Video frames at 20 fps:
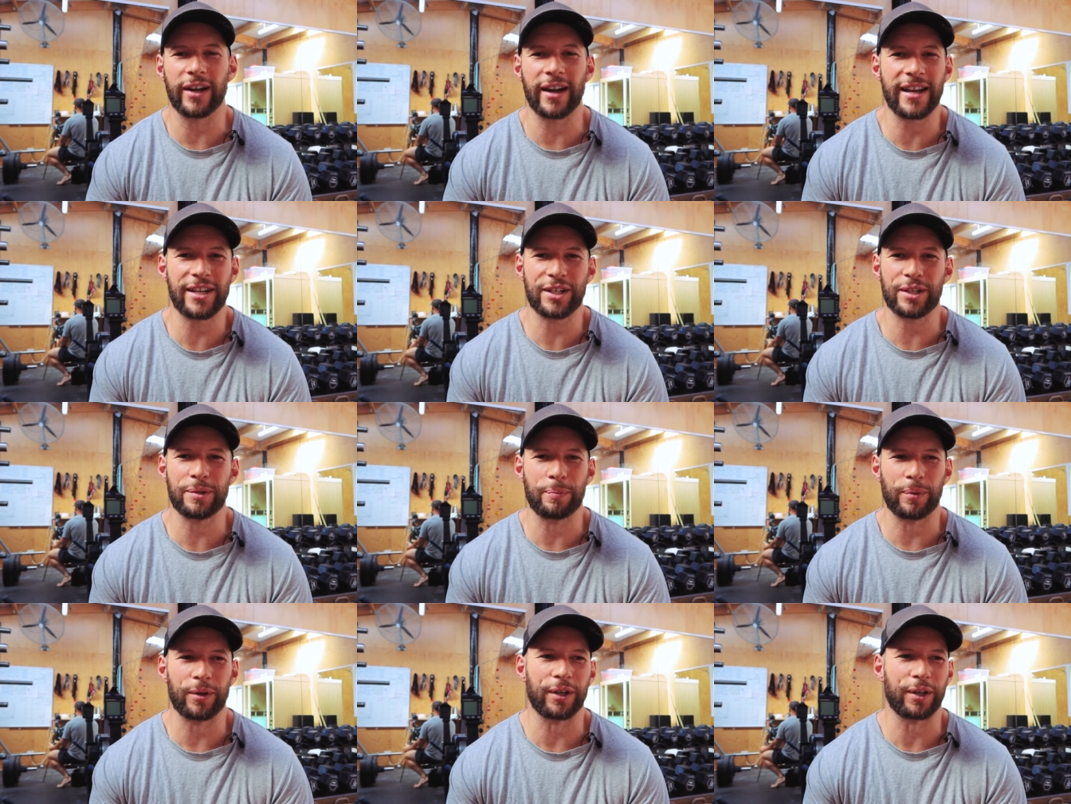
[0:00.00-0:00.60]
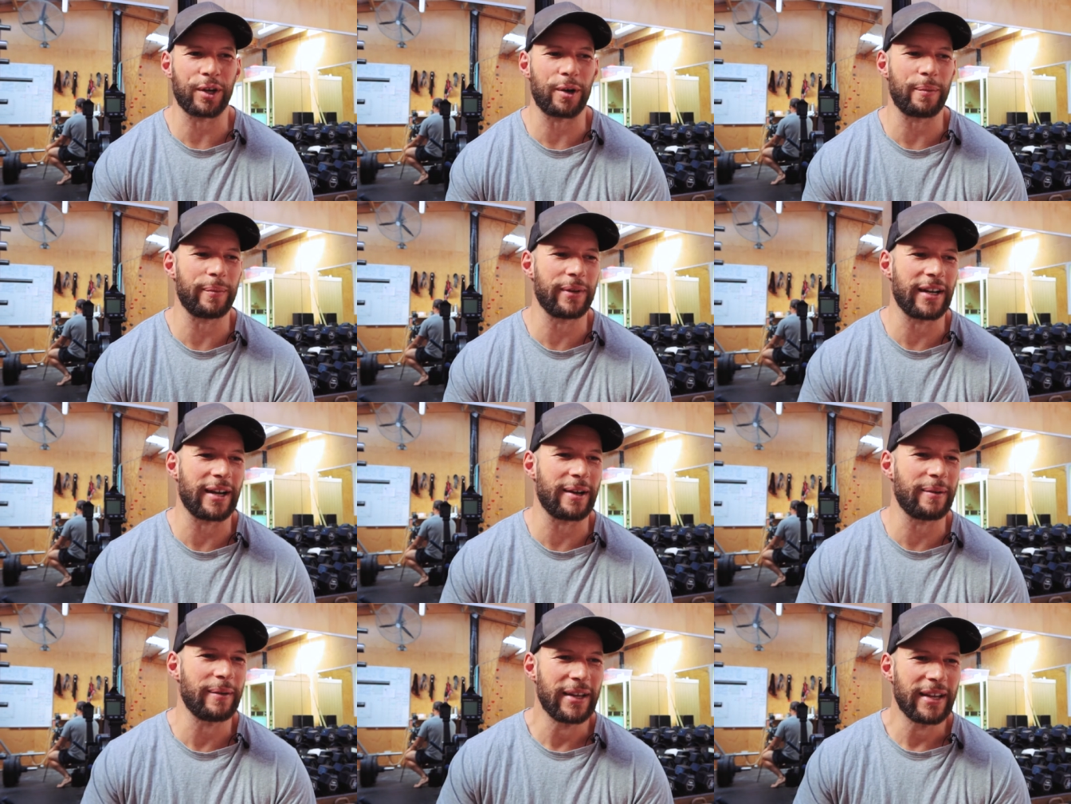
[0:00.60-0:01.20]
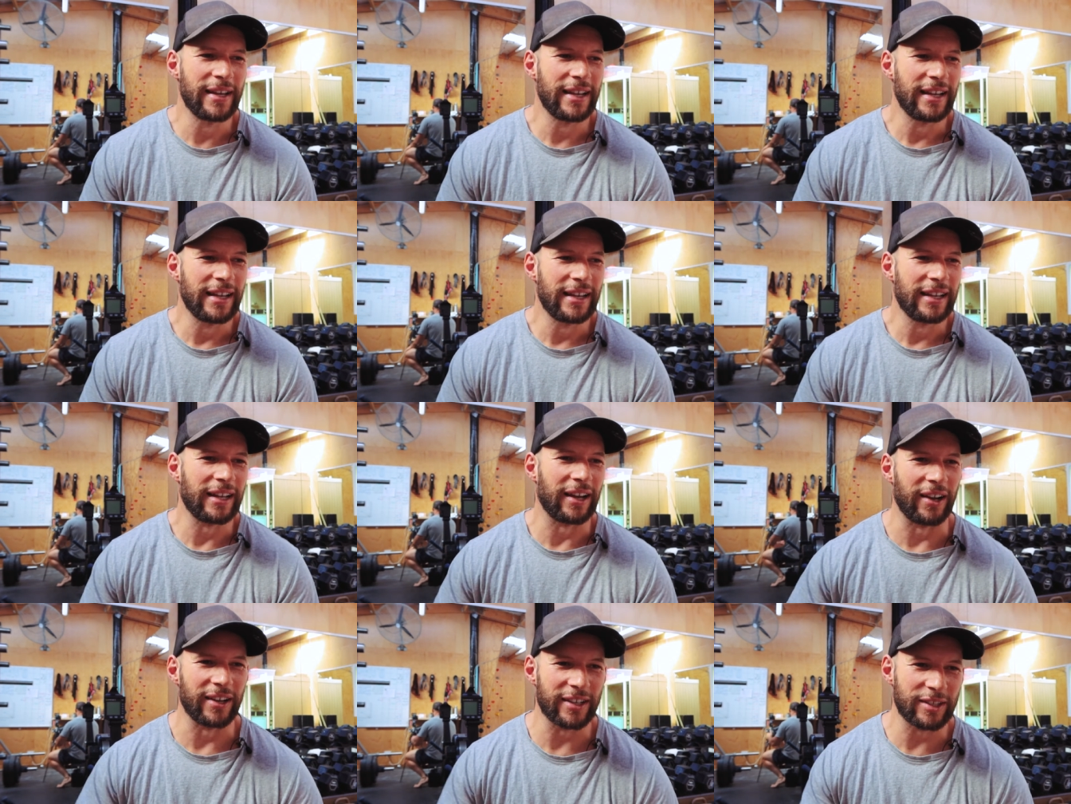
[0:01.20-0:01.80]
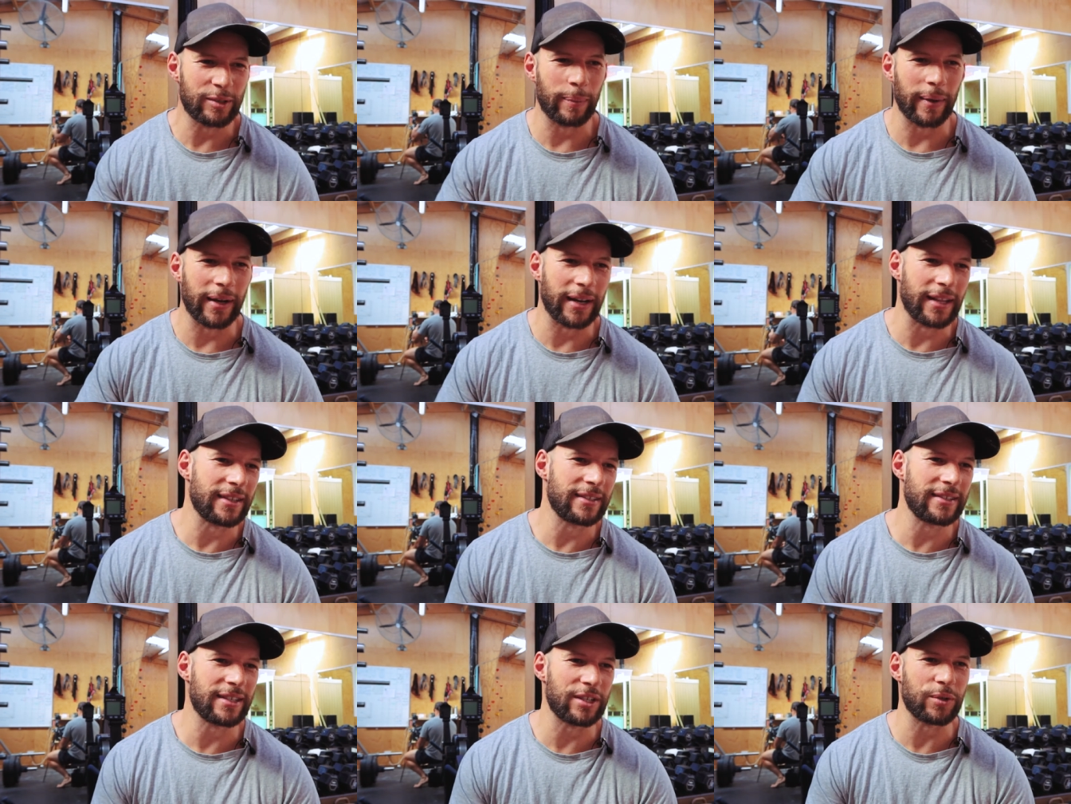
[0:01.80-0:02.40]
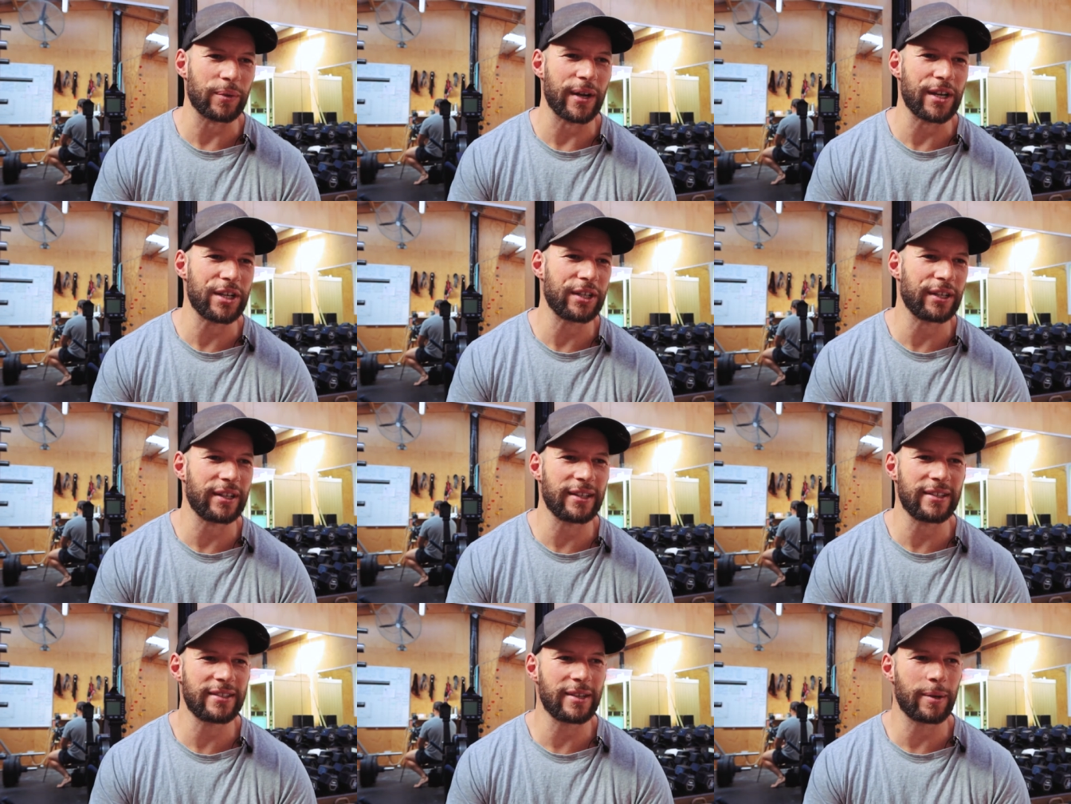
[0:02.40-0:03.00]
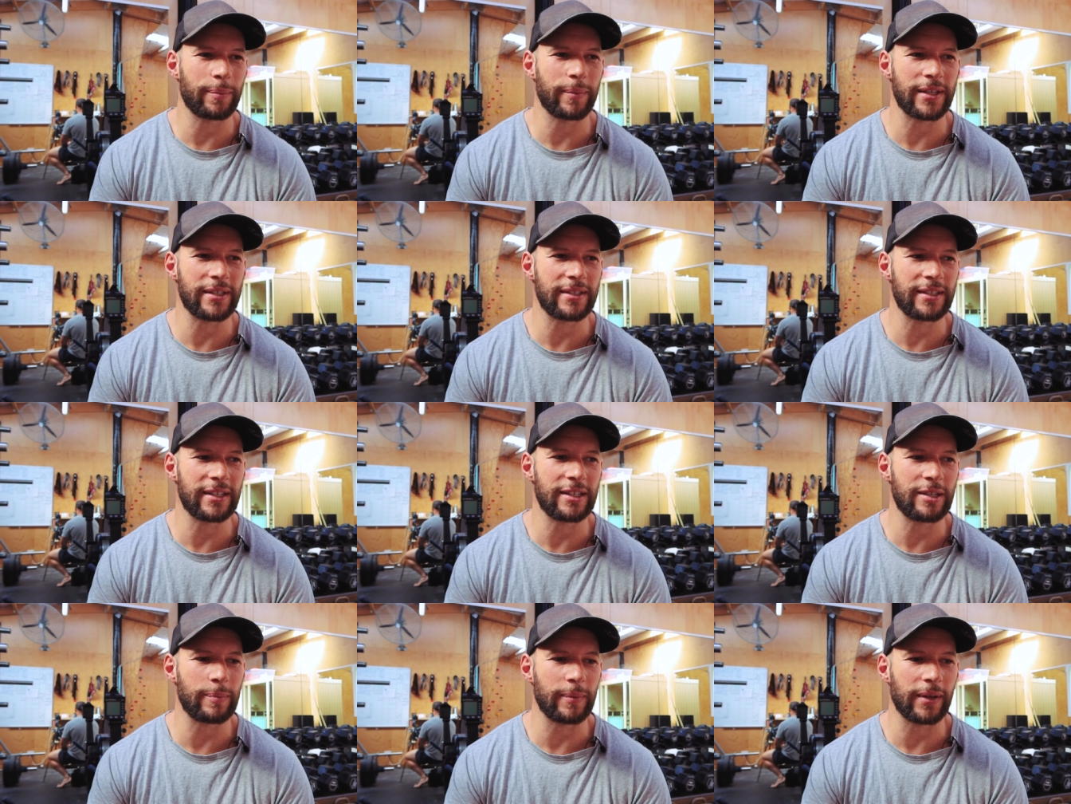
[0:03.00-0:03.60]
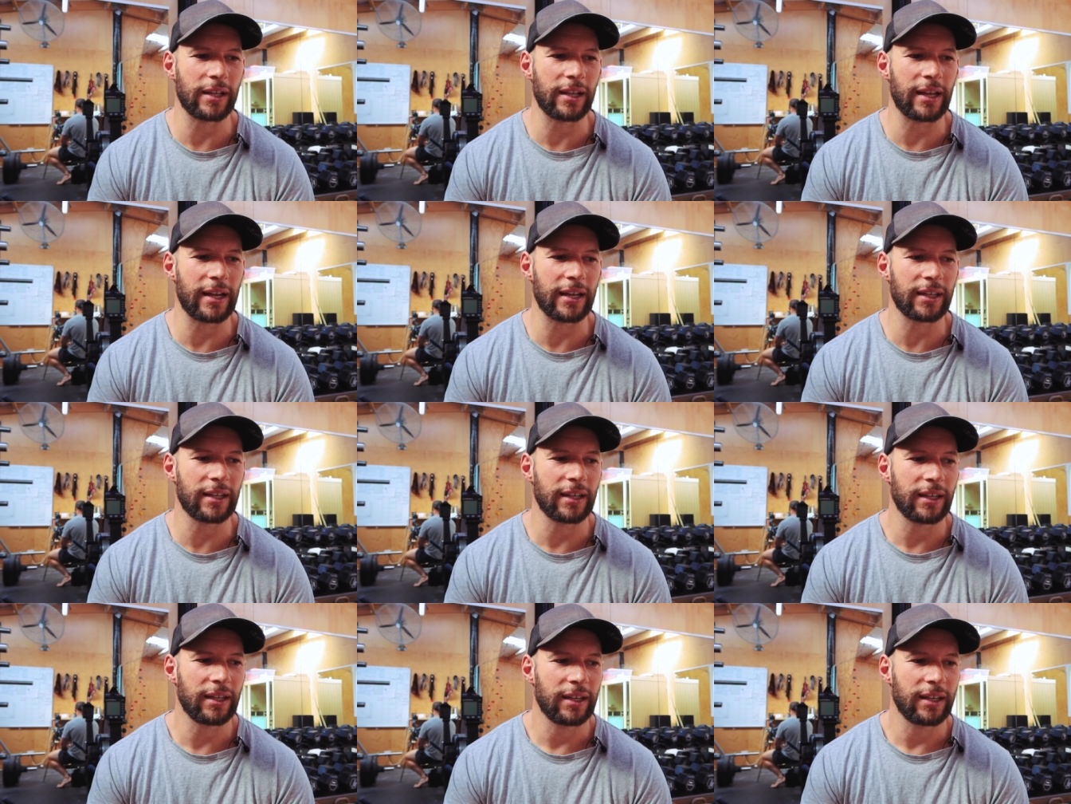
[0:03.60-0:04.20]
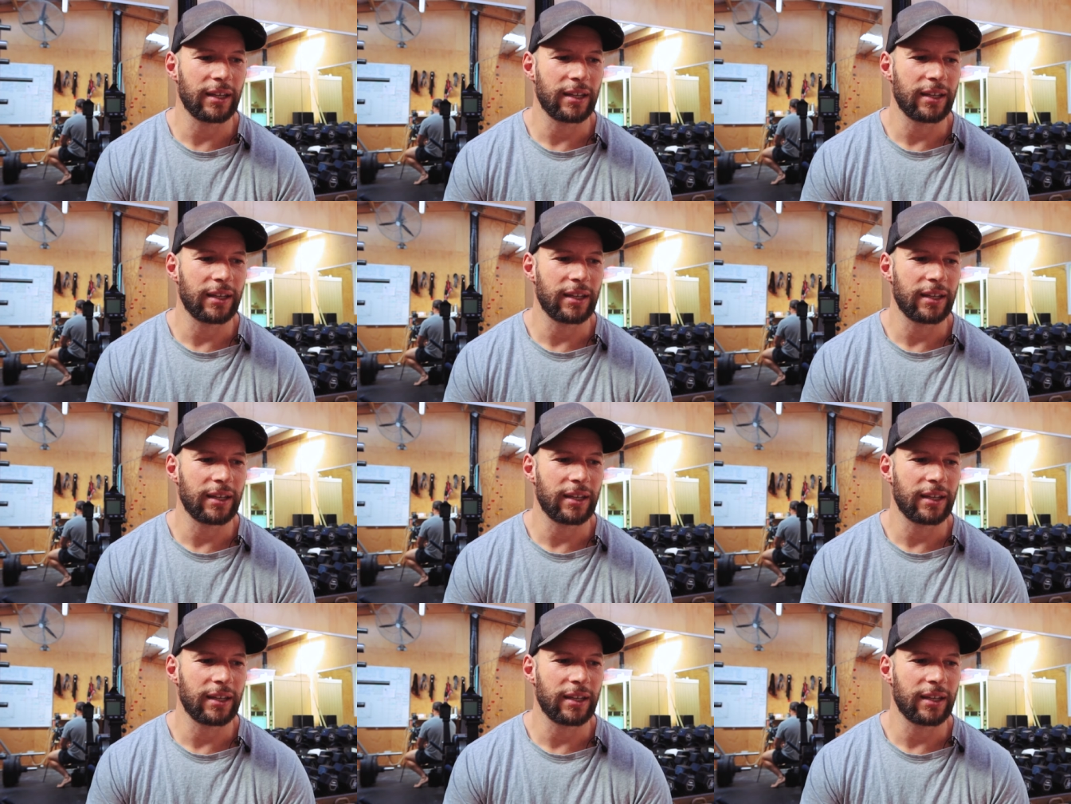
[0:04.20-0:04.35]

I actually put a comment up, uh, explaining the situation, and someone said to me like,